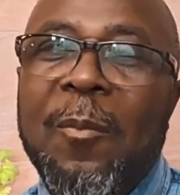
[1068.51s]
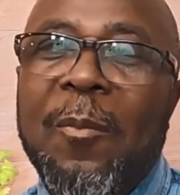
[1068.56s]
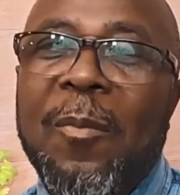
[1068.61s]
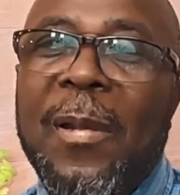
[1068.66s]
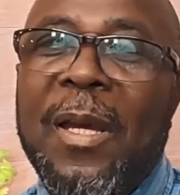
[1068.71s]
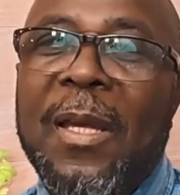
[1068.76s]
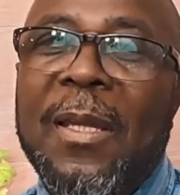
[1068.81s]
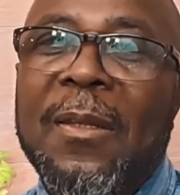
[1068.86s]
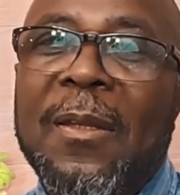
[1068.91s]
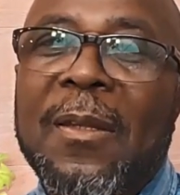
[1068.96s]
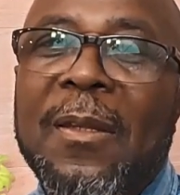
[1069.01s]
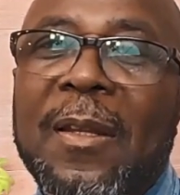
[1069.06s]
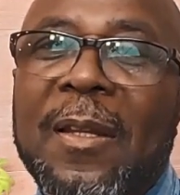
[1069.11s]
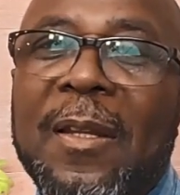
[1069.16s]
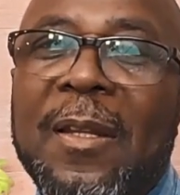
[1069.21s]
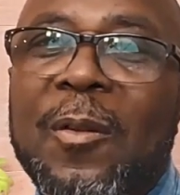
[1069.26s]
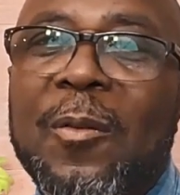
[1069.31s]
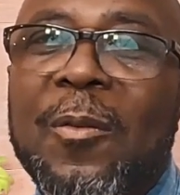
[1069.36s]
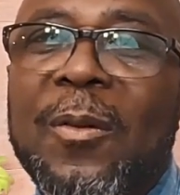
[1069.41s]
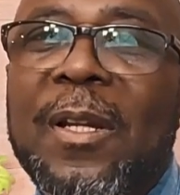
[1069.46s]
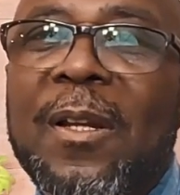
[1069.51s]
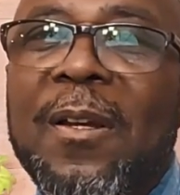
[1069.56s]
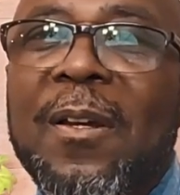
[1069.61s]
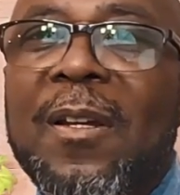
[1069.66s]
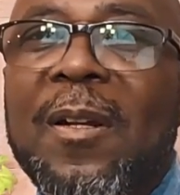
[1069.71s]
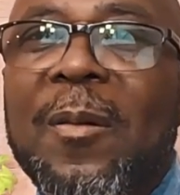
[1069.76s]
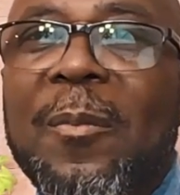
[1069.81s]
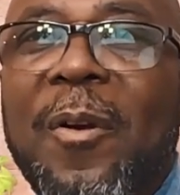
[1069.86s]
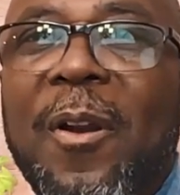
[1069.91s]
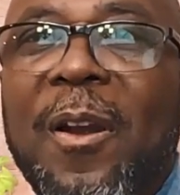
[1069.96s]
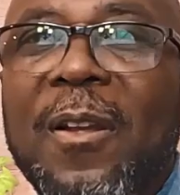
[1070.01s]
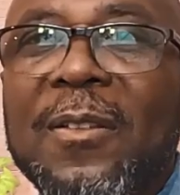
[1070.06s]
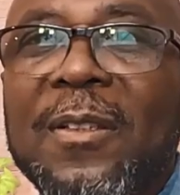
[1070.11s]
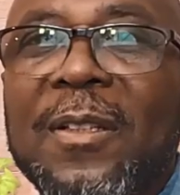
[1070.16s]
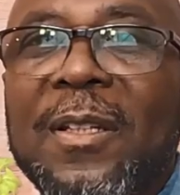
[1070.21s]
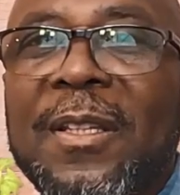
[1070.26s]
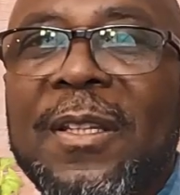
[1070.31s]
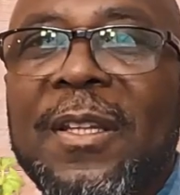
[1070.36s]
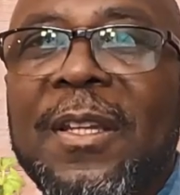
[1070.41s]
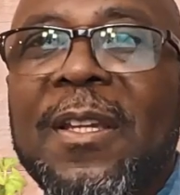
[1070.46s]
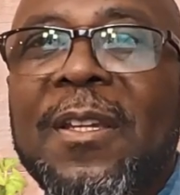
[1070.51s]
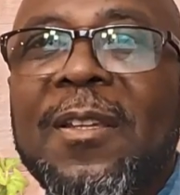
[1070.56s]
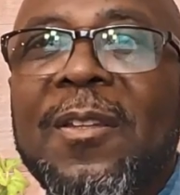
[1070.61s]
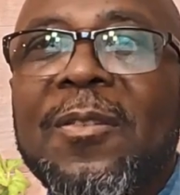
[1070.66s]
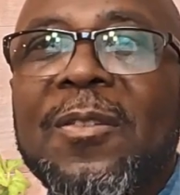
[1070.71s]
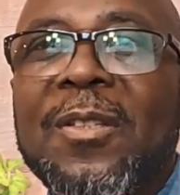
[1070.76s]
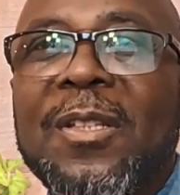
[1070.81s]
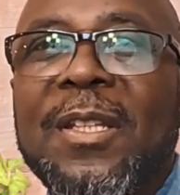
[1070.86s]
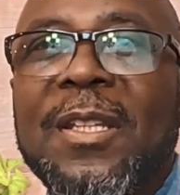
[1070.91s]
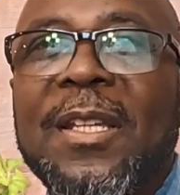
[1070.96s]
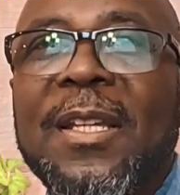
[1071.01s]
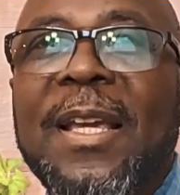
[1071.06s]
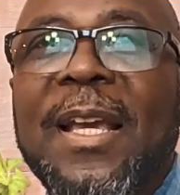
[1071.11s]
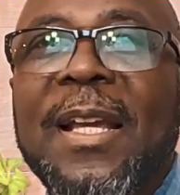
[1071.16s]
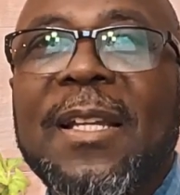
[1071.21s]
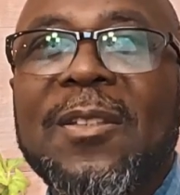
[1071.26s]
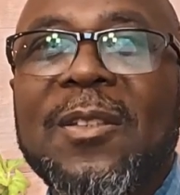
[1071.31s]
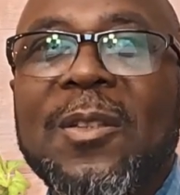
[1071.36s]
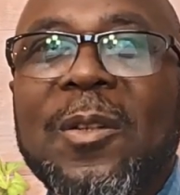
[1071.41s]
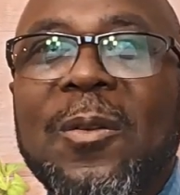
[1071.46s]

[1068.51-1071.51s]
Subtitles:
But during the other parts of the year, you still got